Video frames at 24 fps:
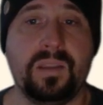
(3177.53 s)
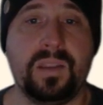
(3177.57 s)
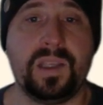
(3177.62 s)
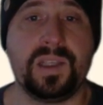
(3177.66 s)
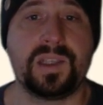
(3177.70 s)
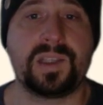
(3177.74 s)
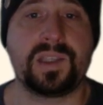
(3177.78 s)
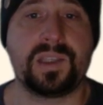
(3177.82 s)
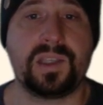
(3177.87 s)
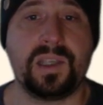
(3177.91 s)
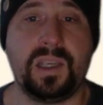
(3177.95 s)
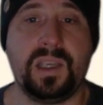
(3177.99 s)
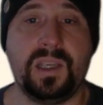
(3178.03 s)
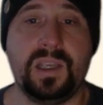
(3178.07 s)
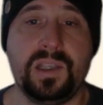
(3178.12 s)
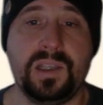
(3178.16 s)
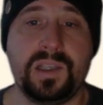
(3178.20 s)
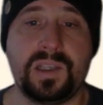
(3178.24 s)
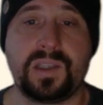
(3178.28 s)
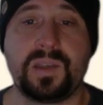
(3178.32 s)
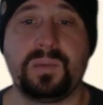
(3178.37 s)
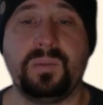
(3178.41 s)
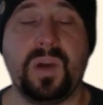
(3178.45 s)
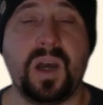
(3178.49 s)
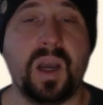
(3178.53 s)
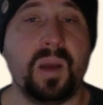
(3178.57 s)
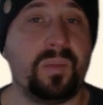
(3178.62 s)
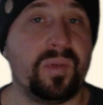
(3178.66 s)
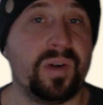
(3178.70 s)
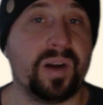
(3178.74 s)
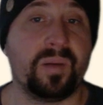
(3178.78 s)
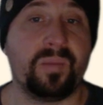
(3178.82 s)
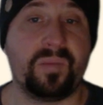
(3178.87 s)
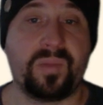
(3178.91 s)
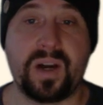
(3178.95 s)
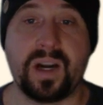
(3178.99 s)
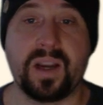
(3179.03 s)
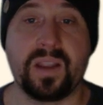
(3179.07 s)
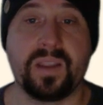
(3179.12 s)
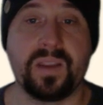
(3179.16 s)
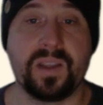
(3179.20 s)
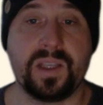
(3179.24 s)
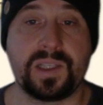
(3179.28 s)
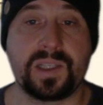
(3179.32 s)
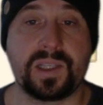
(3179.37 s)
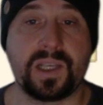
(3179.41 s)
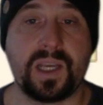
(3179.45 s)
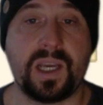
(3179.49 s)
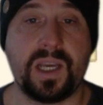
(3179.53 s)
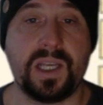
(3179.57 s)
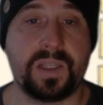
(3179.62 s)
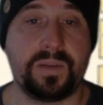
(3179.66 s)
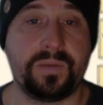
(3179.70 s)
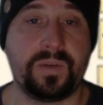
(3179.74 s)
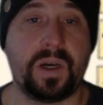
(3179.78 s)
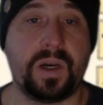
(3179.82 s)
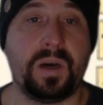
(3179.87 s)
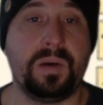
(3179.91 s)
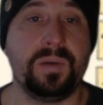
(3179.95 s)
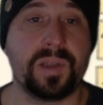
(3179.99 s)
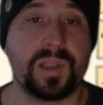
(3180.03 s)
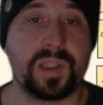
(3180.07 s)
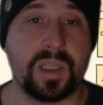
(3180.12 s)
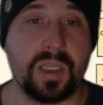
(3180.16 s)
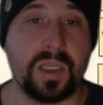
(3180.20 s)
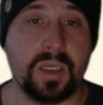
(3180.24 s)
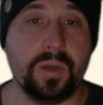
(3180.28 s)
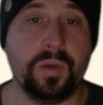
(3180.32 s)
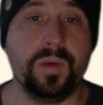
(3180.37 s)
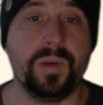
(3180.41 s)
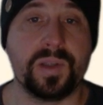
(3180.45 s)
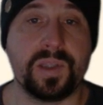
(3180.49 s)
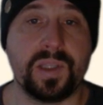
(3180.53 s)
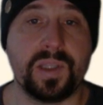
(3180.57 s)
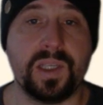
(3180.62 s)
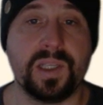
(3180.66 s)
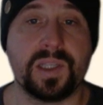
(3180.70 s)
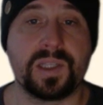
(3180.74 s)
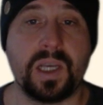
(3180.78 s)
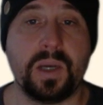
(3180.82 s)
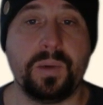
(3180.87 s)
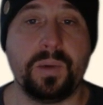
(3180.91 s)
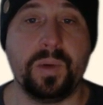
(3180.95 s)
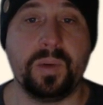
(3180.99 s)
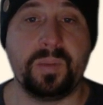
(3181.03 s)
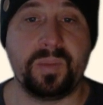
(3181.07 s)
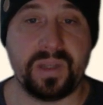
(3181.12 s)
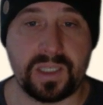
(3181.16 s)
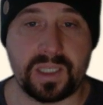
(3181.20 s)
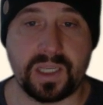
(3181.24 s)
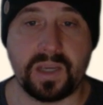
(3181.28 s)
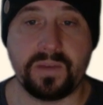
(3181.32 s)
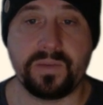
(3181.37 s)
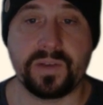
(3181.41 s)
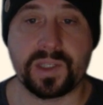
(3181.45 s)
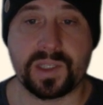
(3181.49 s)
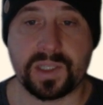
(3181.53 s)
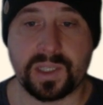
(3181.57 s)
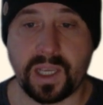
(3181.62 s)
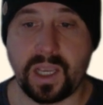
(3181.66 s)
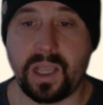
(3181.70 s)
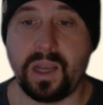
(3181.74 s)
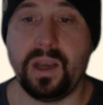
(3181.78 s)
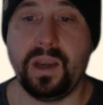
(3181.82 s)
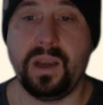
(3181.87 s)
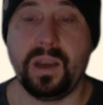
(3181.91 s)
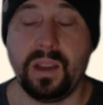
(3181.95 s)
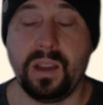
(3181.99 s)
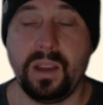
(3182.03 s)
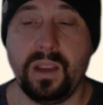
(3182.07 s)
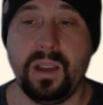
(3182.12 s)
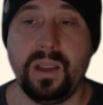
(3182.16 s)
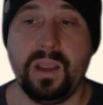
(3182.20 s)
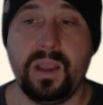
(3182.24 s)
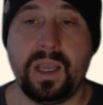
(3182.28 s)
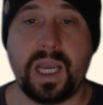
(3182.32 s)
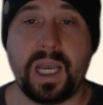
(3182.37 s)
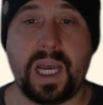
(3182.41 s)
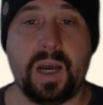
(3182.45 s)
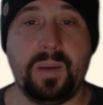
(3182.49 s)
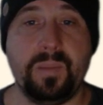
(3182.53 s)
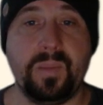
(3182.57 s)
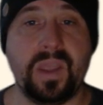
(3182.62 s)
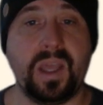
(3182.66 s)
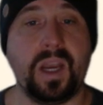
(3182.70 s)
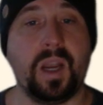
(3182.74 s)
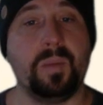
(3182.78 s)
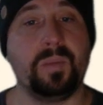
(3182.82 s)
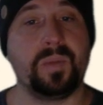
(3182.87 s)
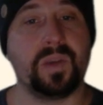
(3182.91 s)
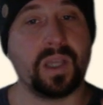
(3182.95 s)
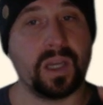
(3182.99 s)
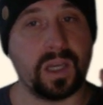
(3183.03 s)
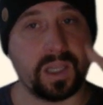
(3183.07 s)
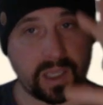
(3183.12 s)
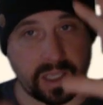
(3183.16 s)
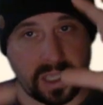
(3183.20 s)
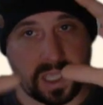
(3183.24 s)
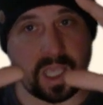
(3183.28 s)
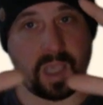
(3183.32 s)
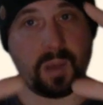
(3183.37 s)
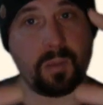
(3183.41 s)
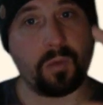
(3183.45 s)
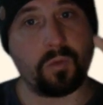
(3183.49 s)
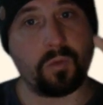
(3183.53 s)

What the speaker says: this is my bread and butter these days. If I was to lose this, I would be devastated. And I'm going to keep